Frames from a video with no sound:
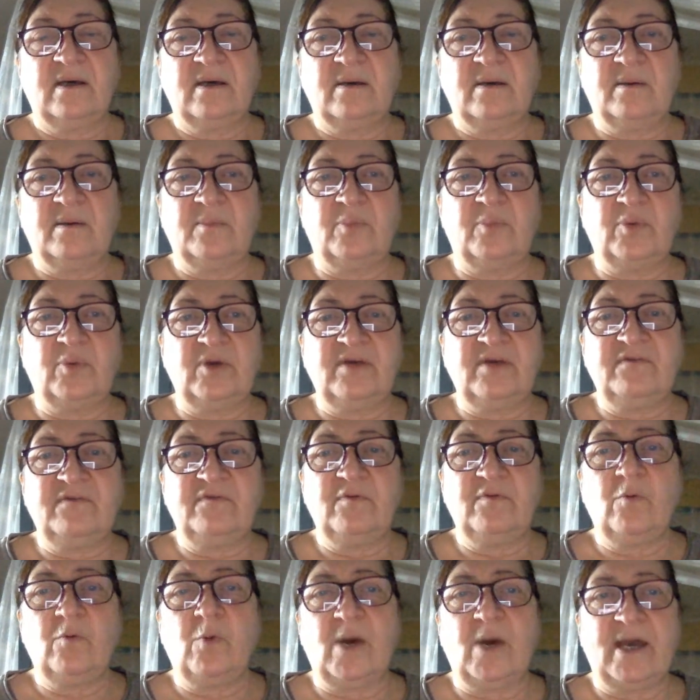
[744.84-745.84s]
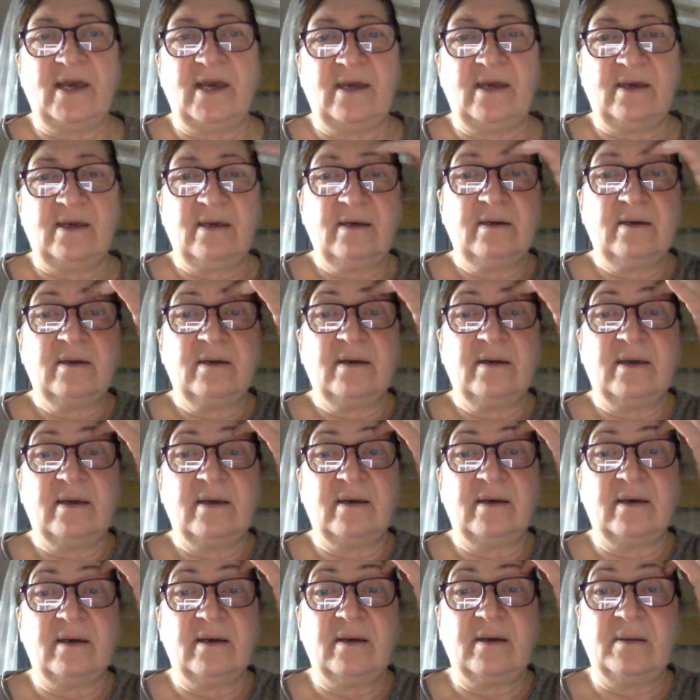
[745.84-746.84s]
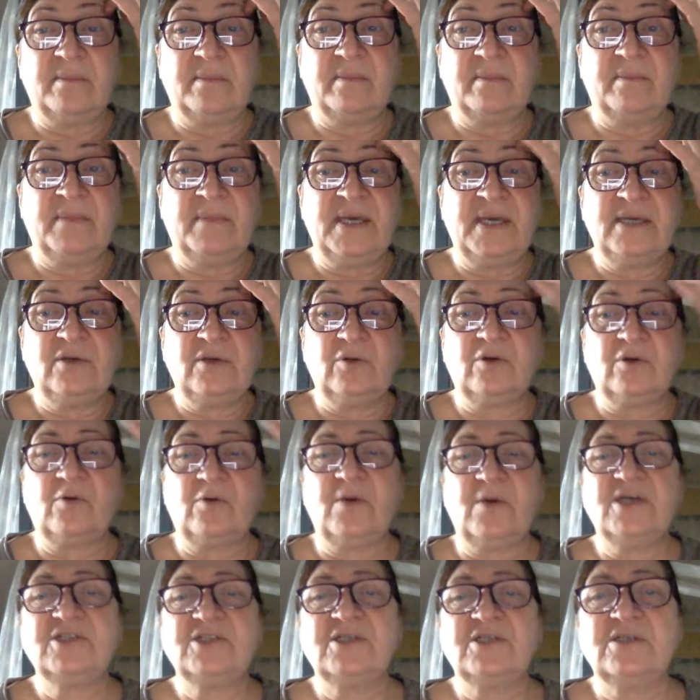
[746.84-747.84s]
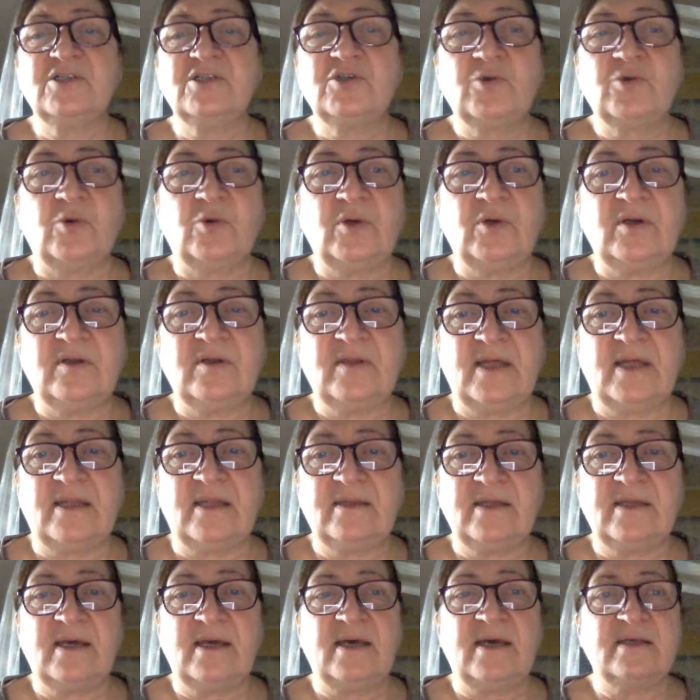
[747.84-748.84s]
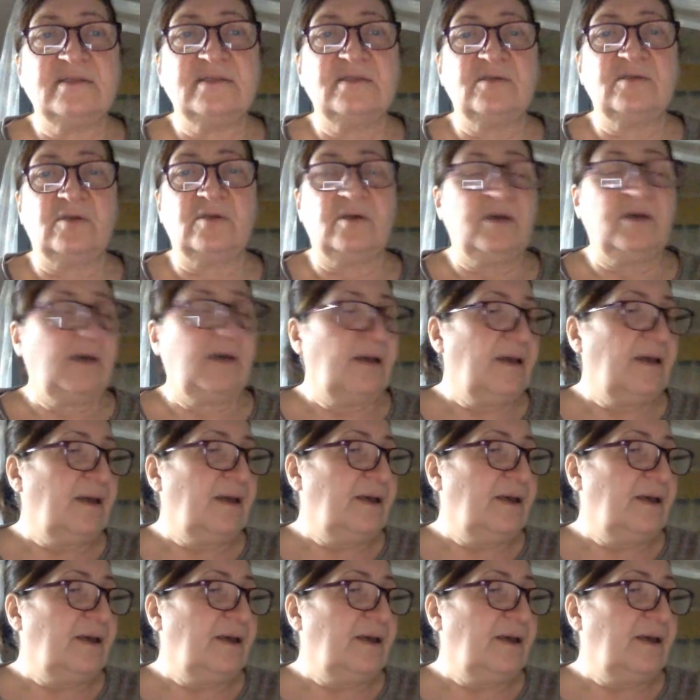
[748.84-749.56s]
brief way. Make your questions shorter than the answer.